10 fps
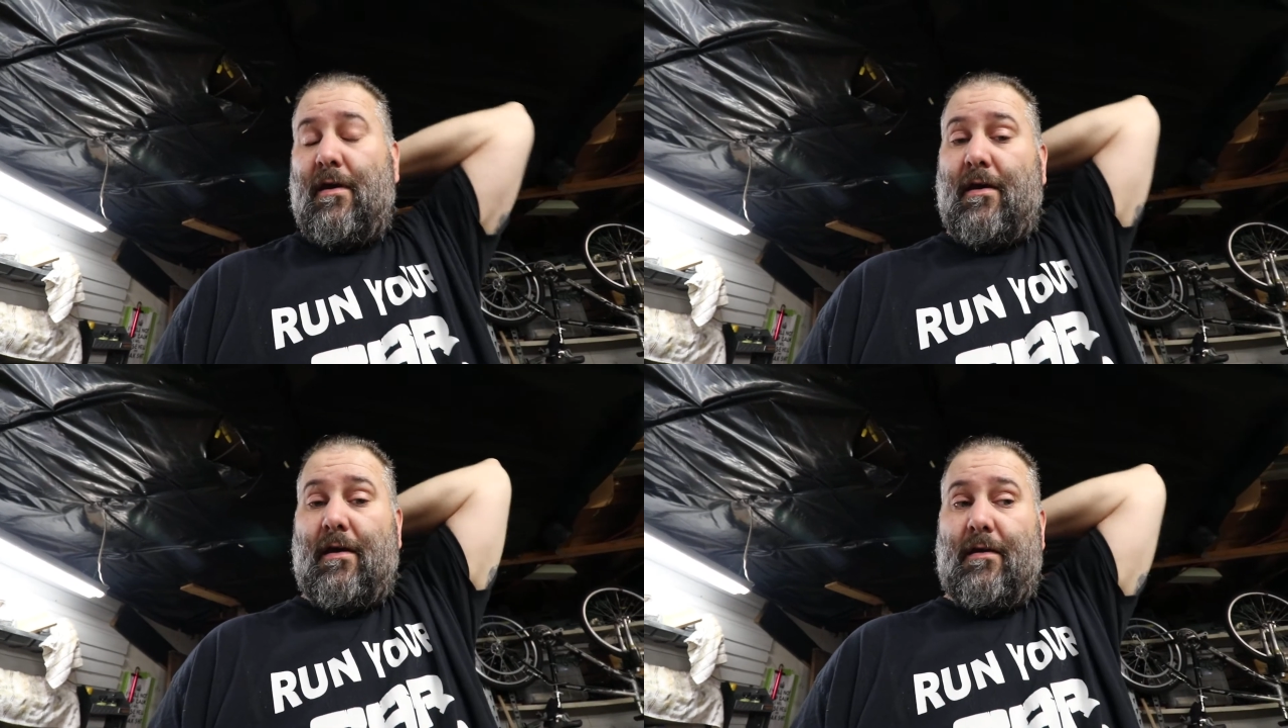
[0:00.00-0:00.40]

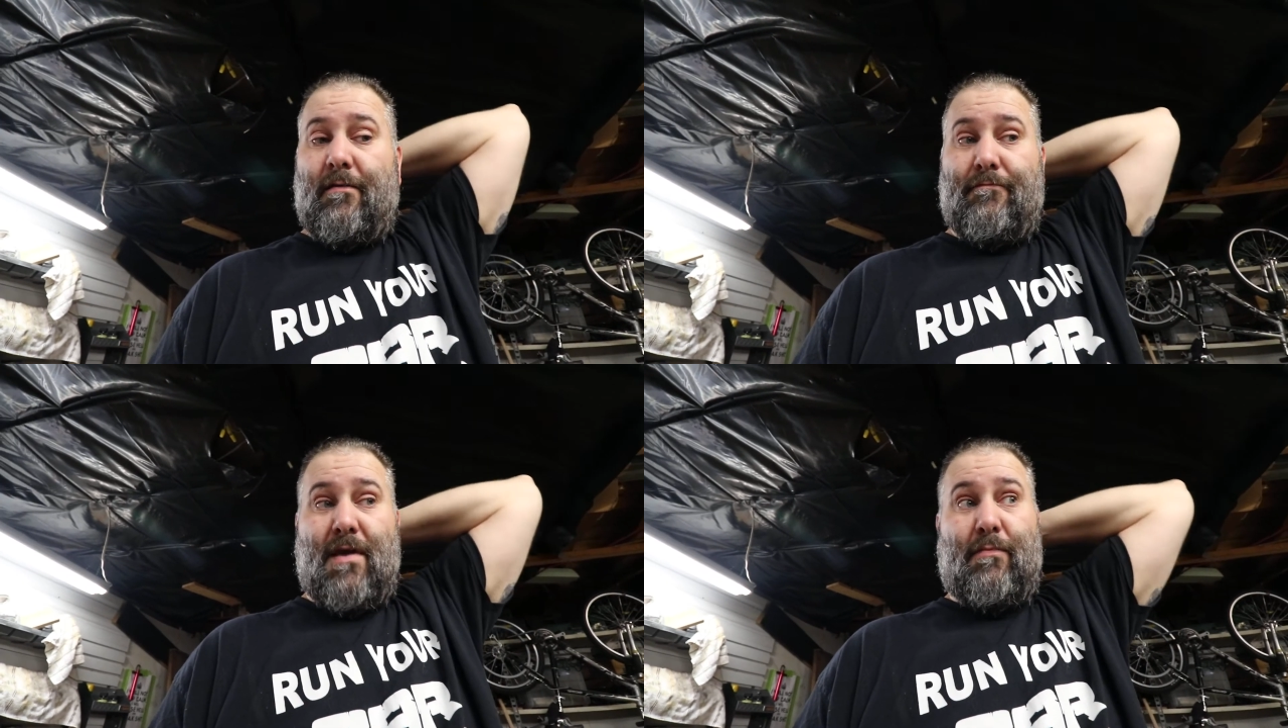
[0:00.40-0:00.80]

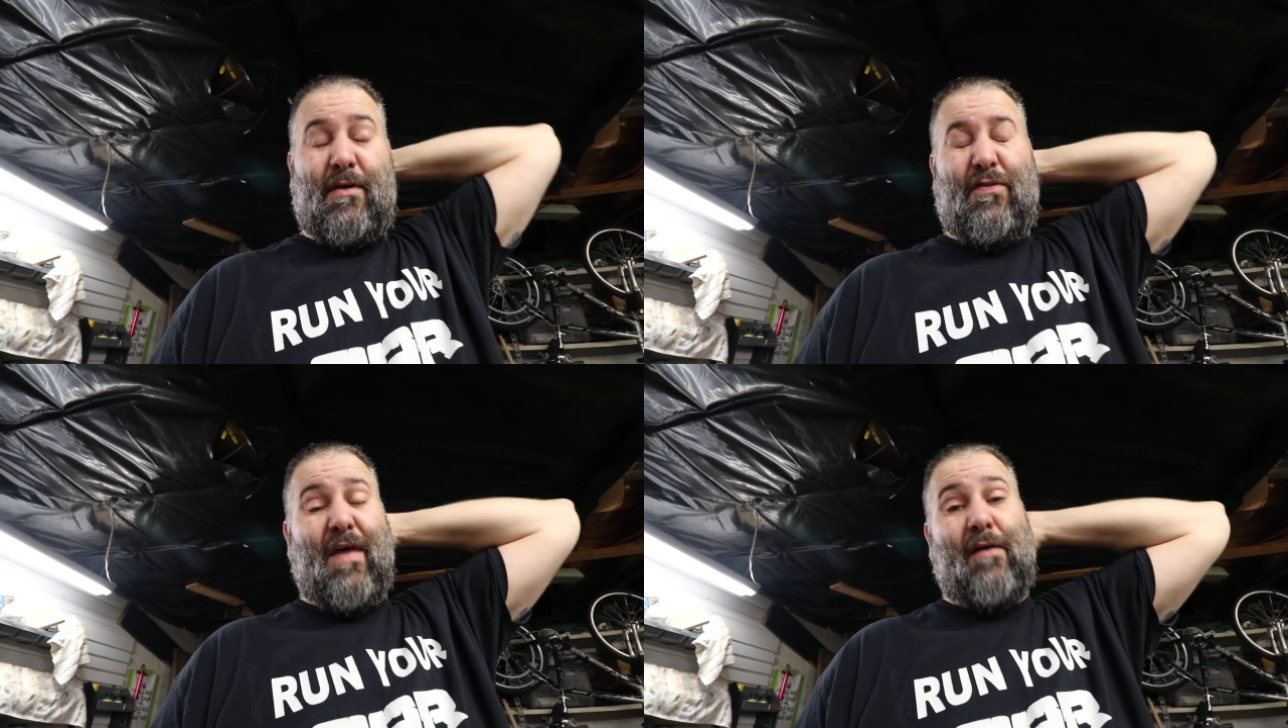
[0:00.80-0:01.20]
and maybe
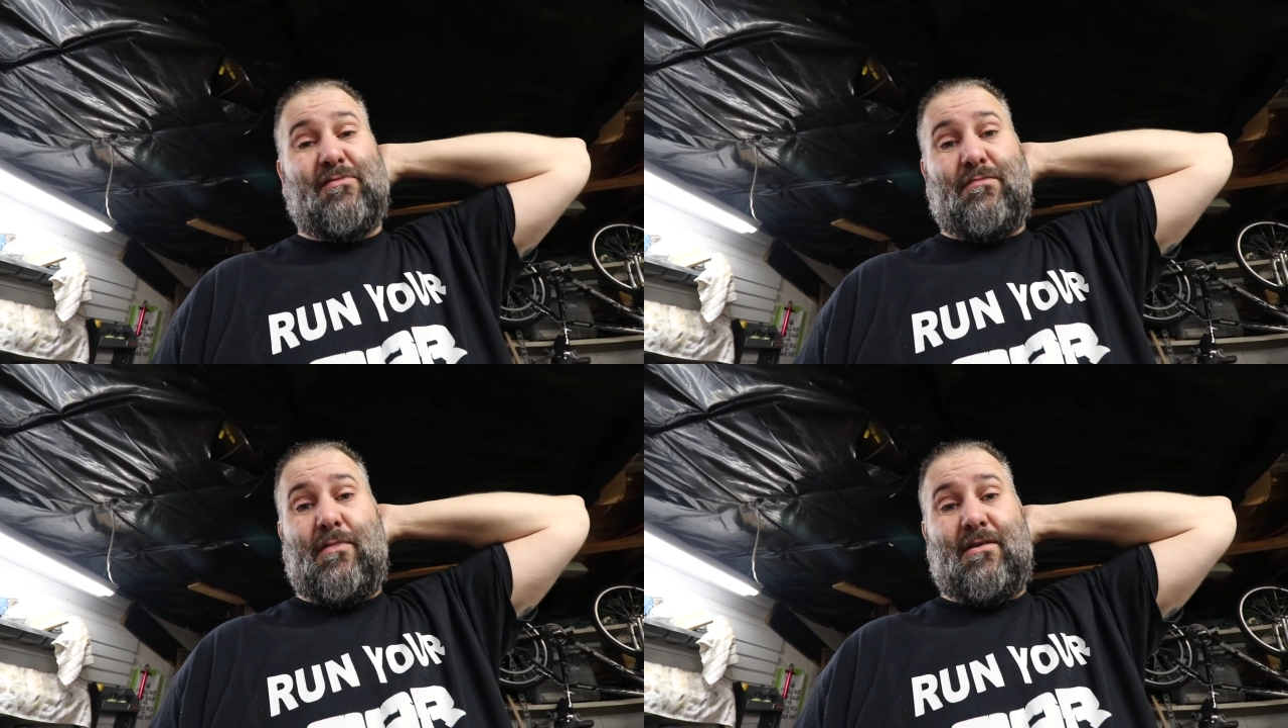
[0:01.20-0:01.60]

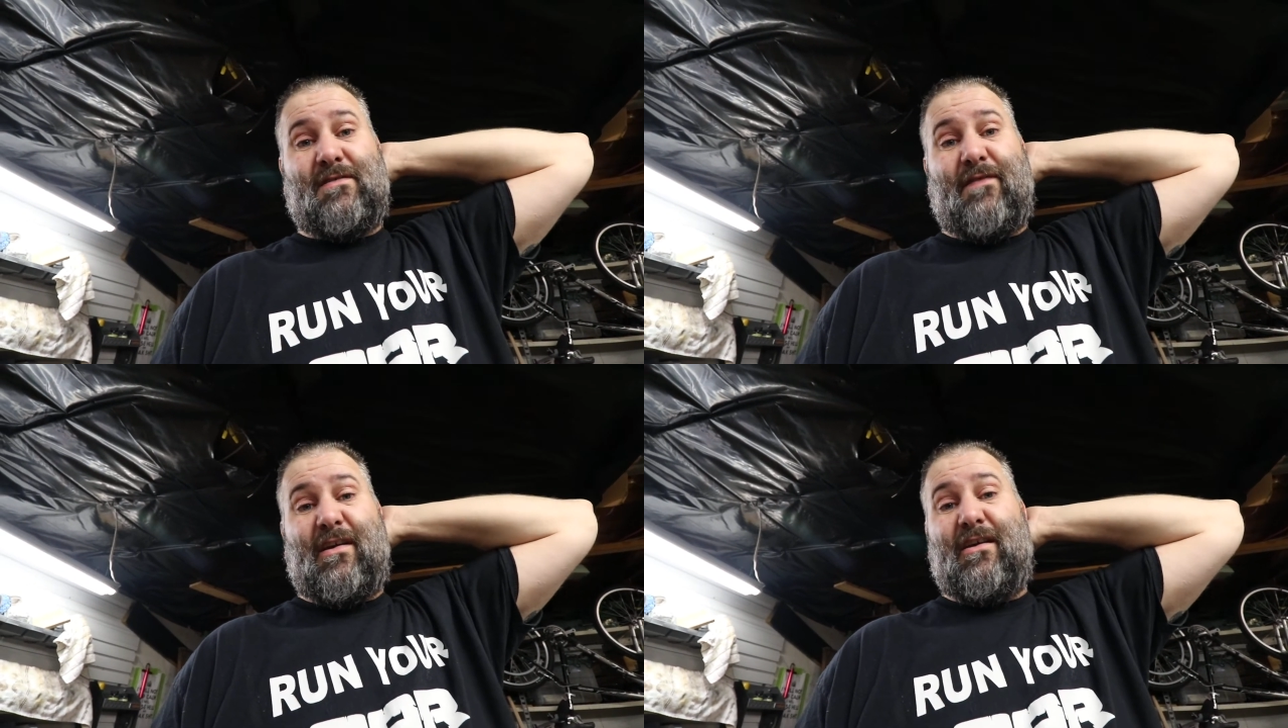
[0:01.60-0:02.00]

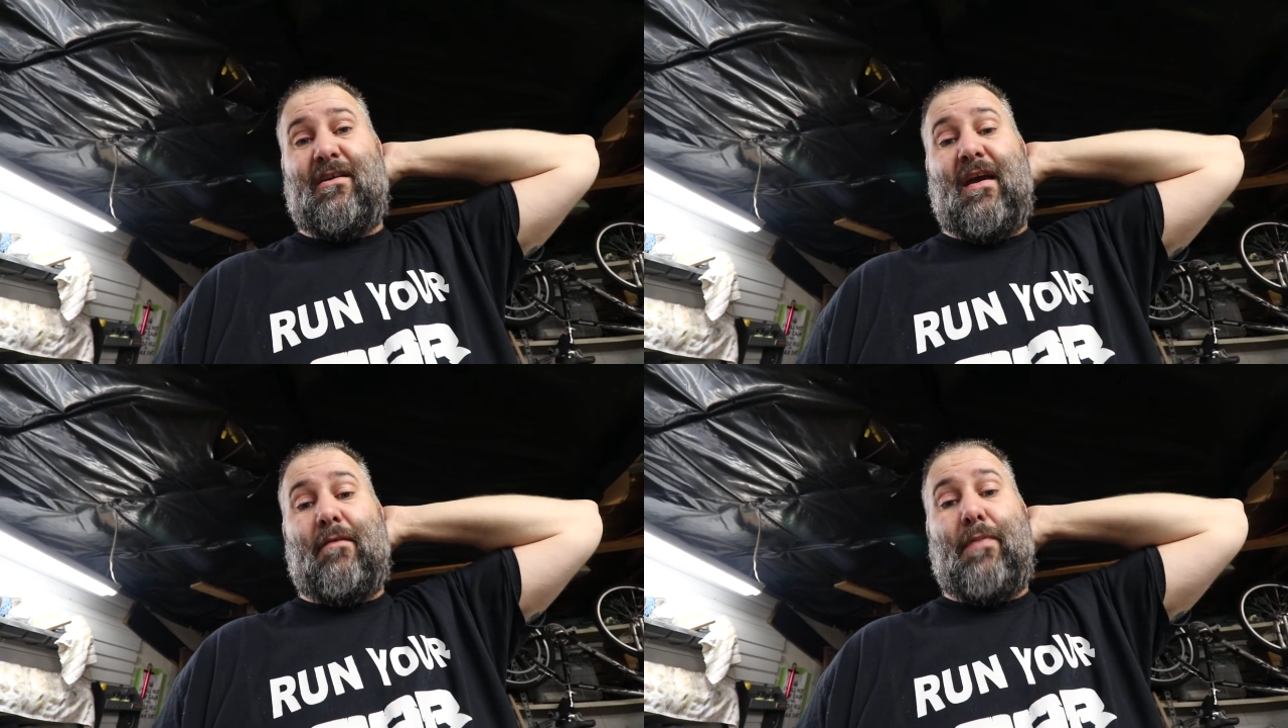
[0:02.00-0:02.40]
$1,000 if I
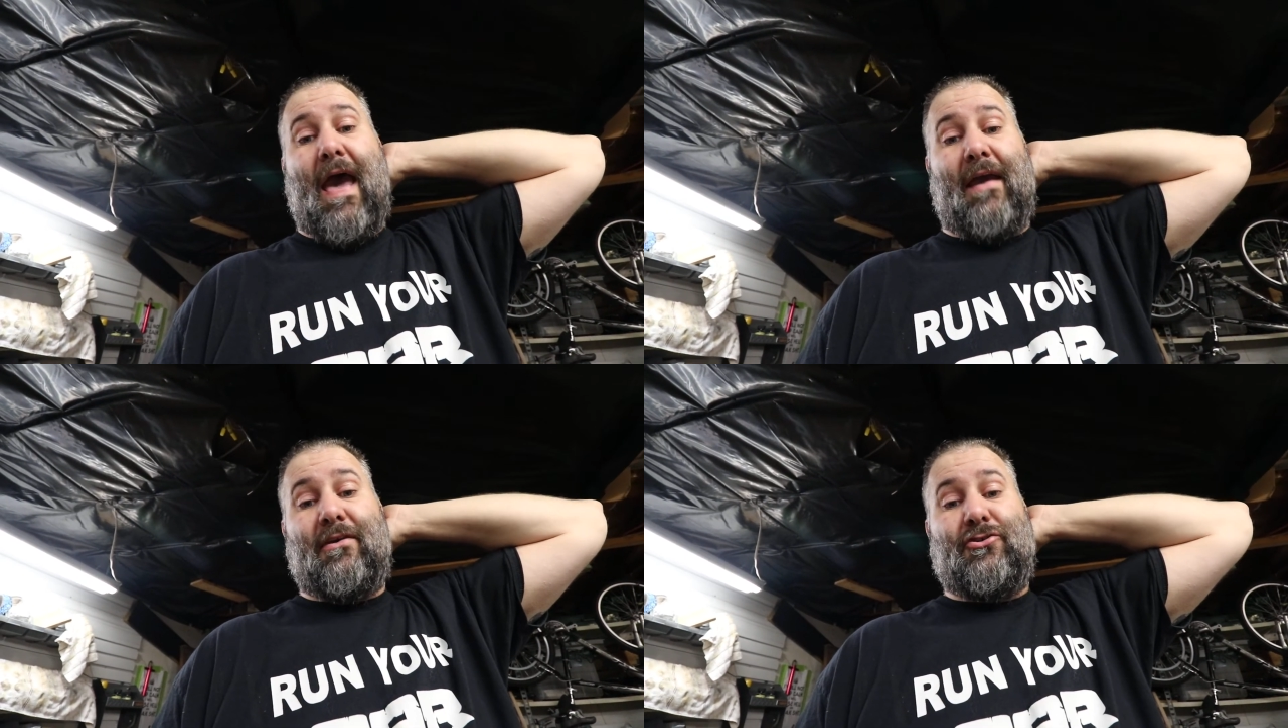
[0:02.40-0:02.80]
could get a
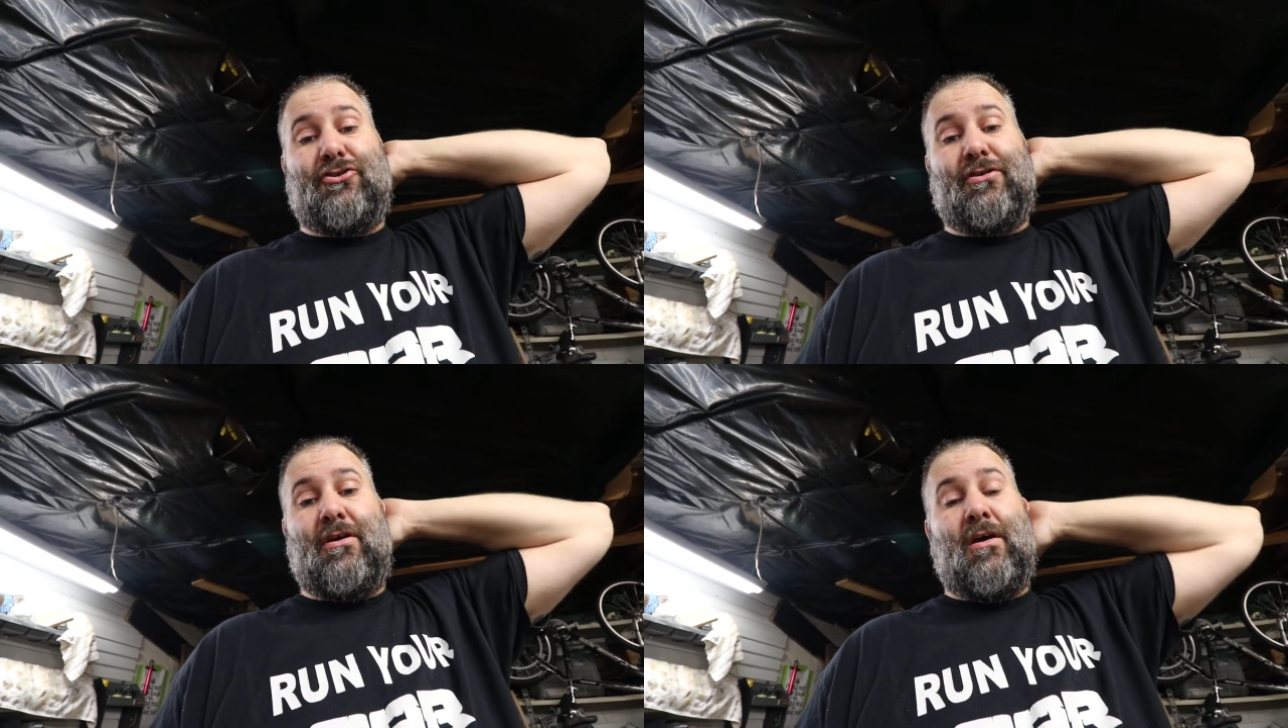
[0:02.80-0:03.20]

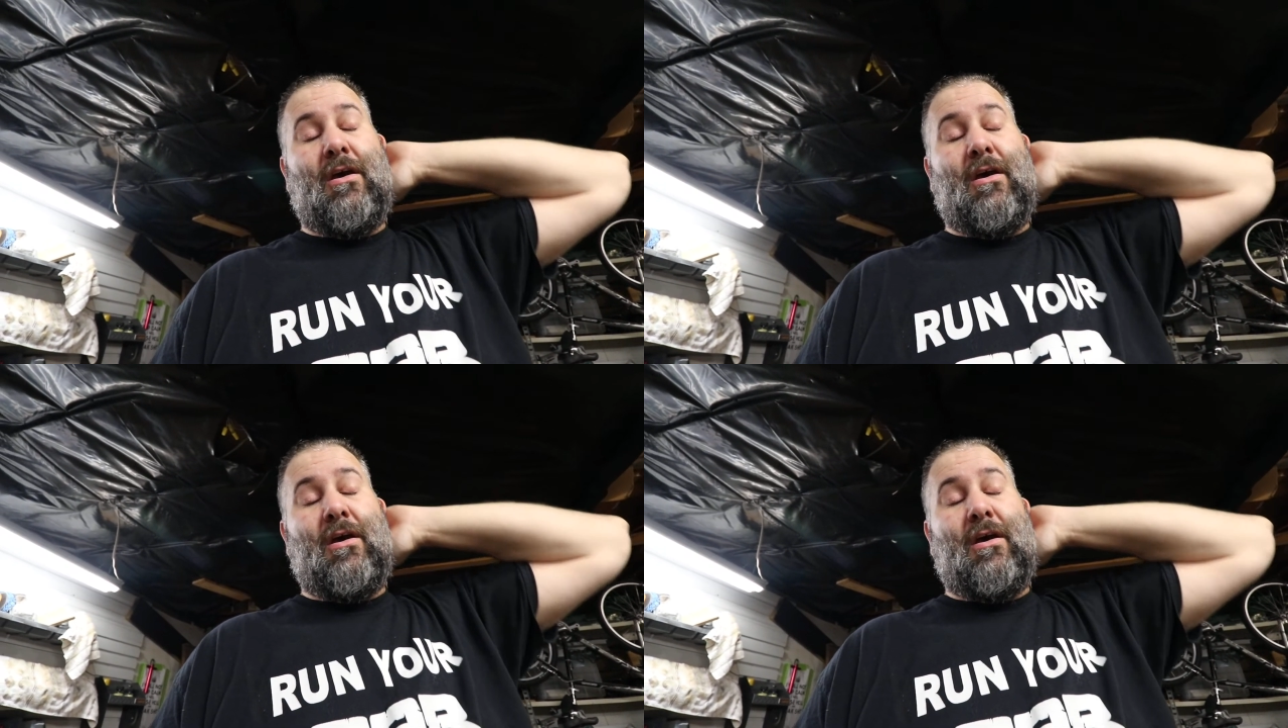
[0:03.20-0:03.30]
package.